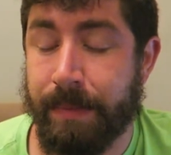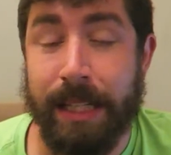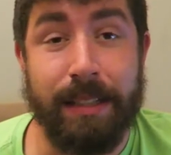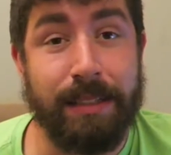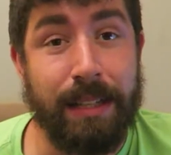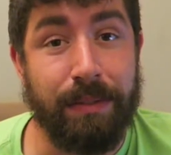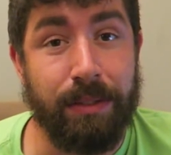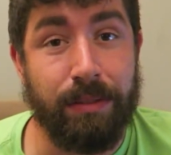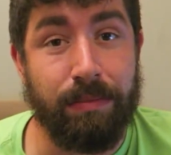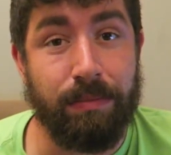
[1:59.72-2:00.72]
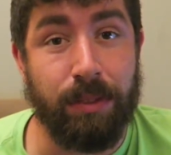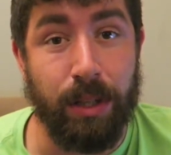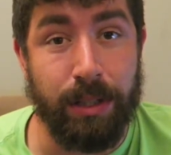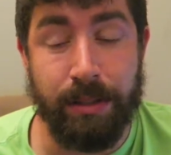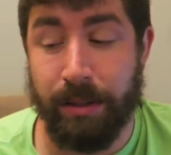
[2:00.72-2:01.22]
It does have
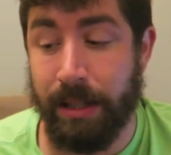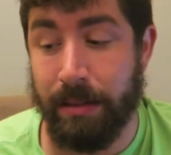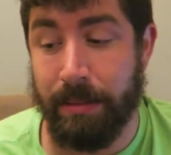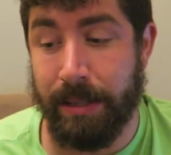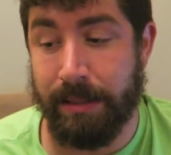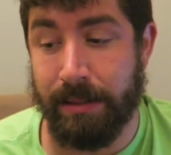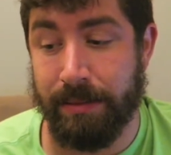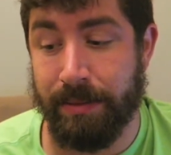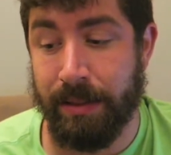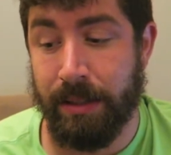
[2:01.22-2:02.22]
32 gigabytes of